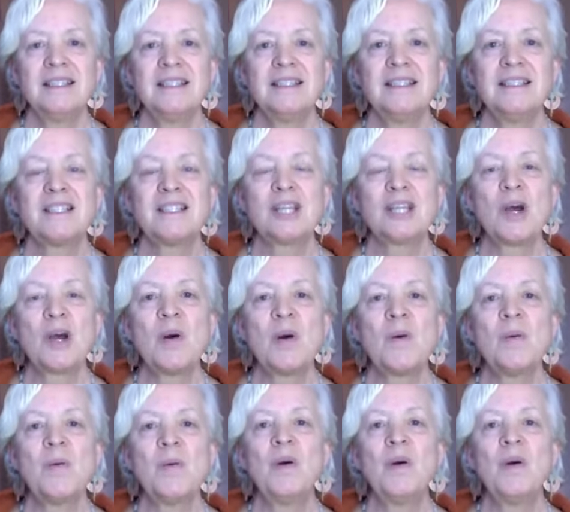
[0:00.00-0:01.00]

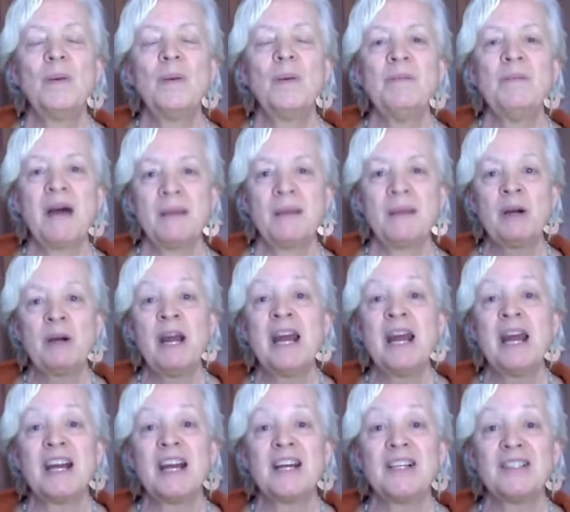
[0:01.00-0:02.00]
So my
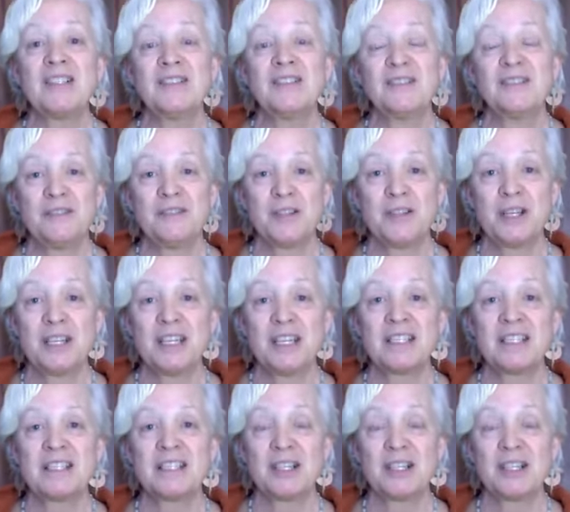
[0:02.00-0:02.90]
prayer for this